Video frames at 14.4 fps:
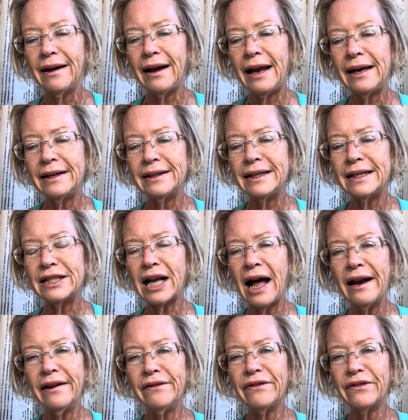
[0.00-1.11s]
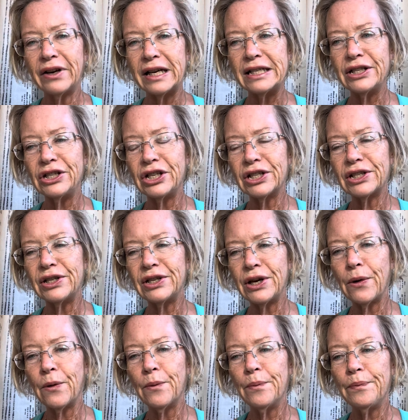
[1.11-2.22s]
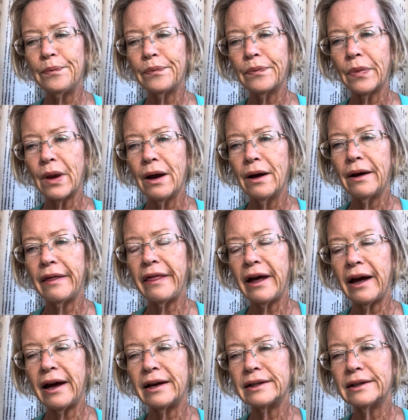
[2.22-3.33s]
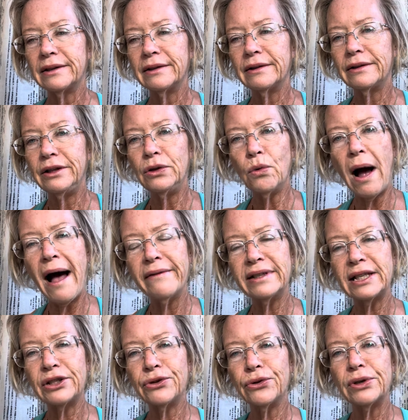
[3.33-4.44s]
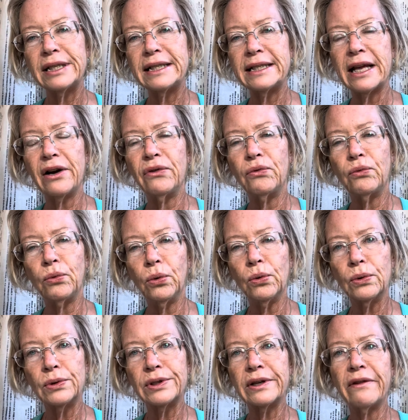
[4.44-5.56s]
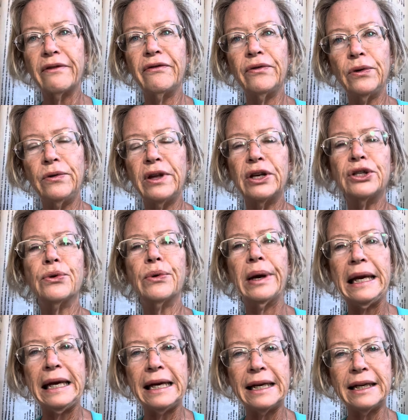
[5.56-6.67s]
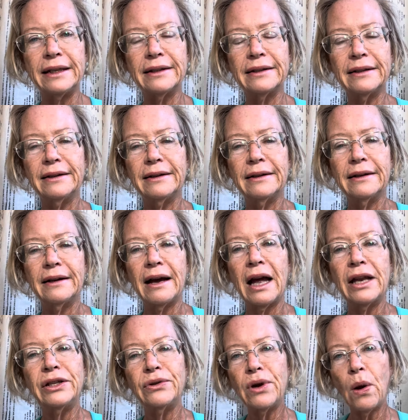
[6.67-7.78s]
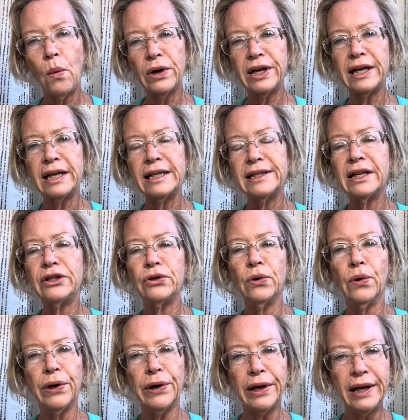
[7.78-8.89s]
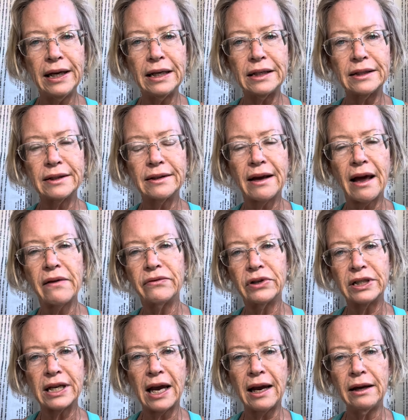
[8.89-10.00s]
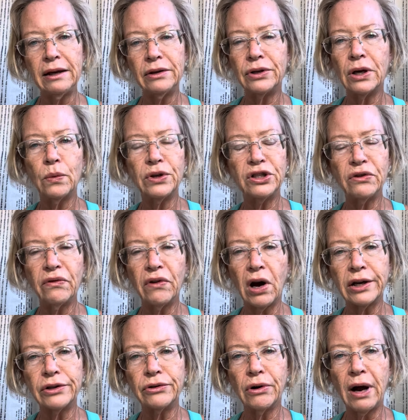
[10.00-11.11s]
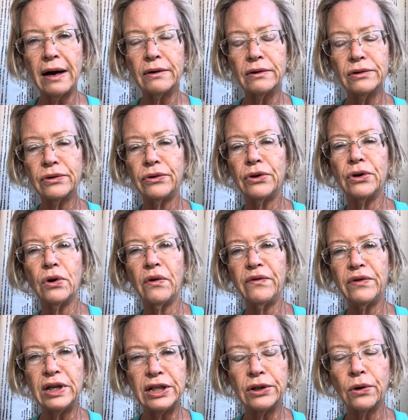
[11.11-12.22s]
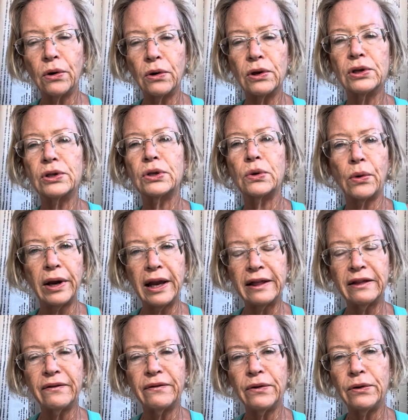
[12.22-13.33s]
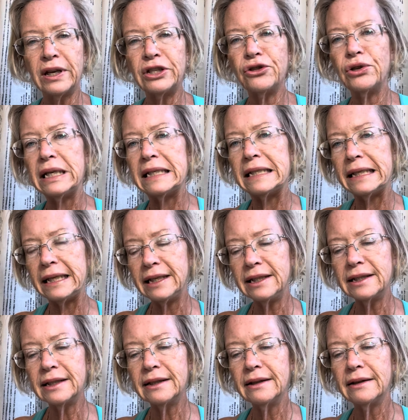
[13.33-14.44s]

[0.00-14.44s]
And it's kind of fun to just know that you'll have a certain set of rules of food that you're eating. And you know what it is that you're going to eat every day. You know what you've got in your house, or you know if you need to go to the store and get the food that you need to eat.